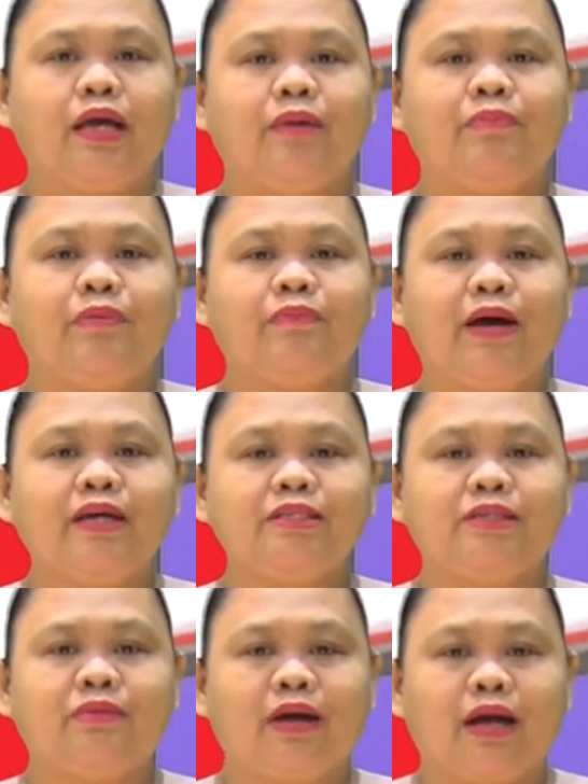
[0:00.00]
if a
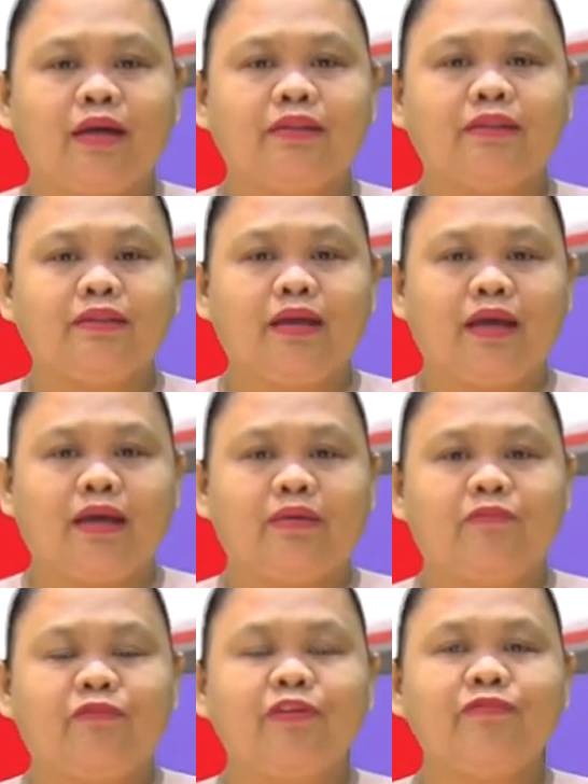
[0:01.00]
bus ride takes
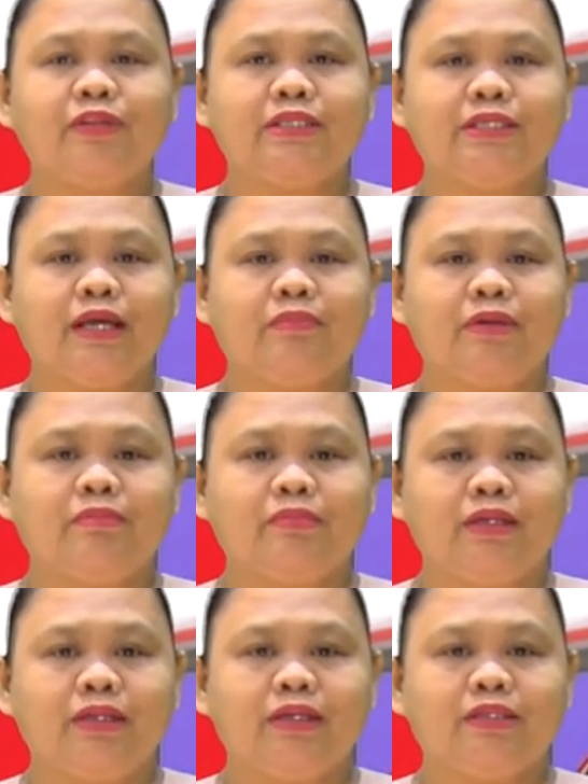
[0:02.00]
57
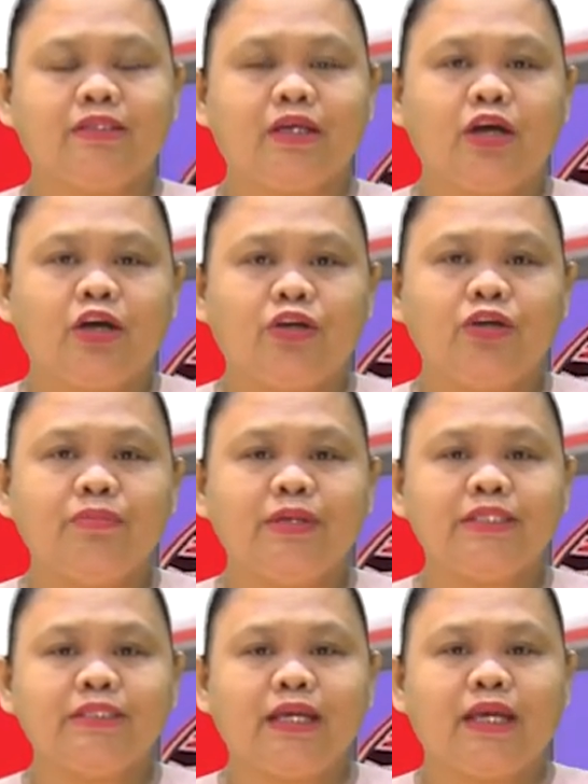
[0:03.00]
minutes, you
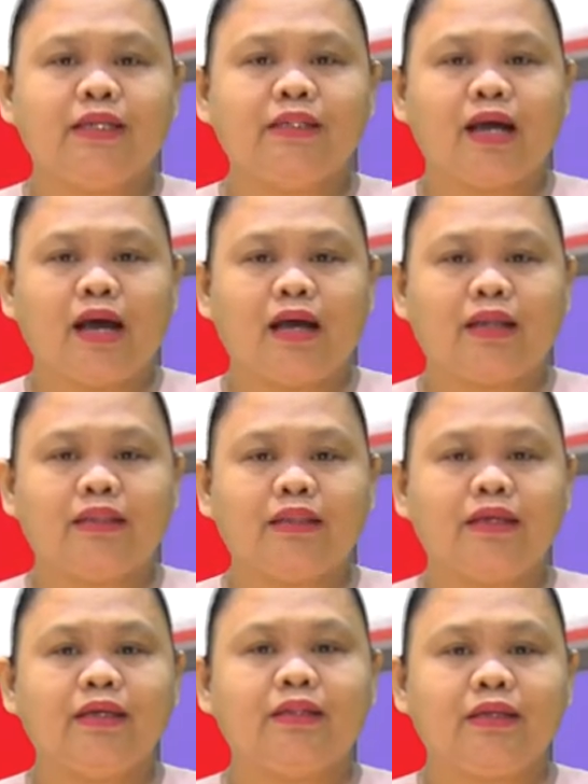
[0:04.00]
may say that
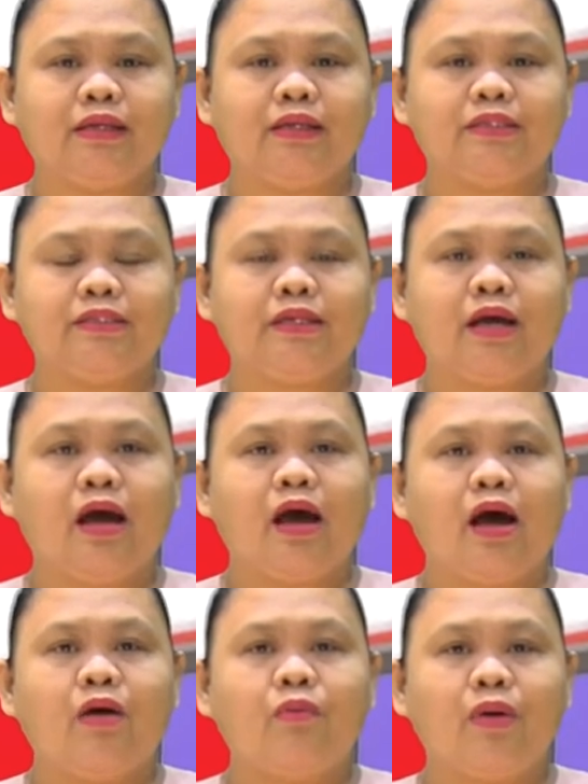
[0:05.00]
it is
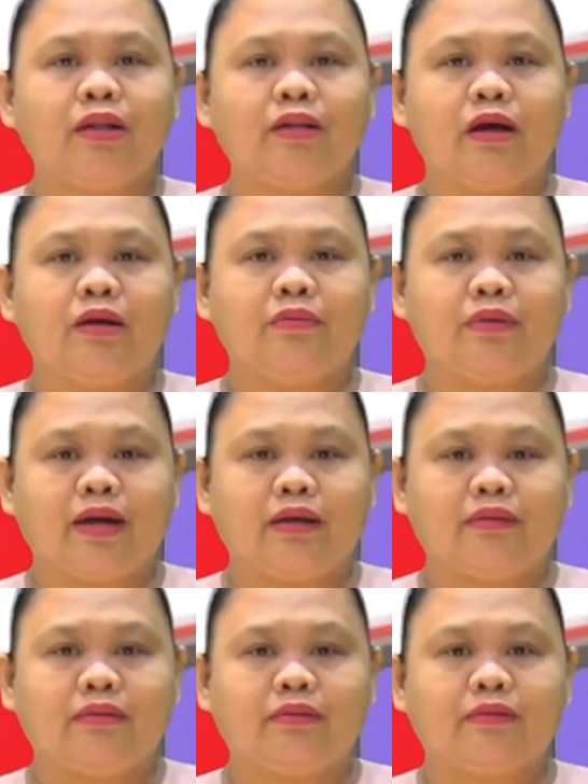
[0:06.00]
a 1 hour ride
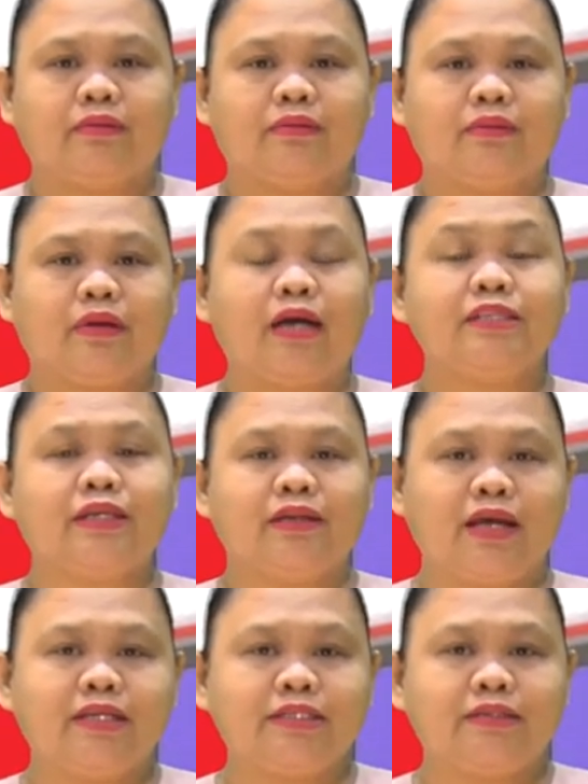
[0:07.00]
as an
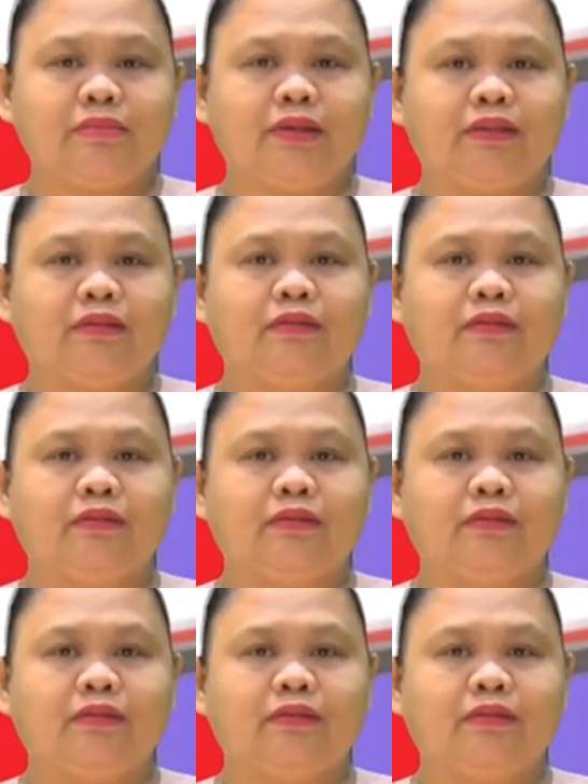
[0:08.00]
estimate.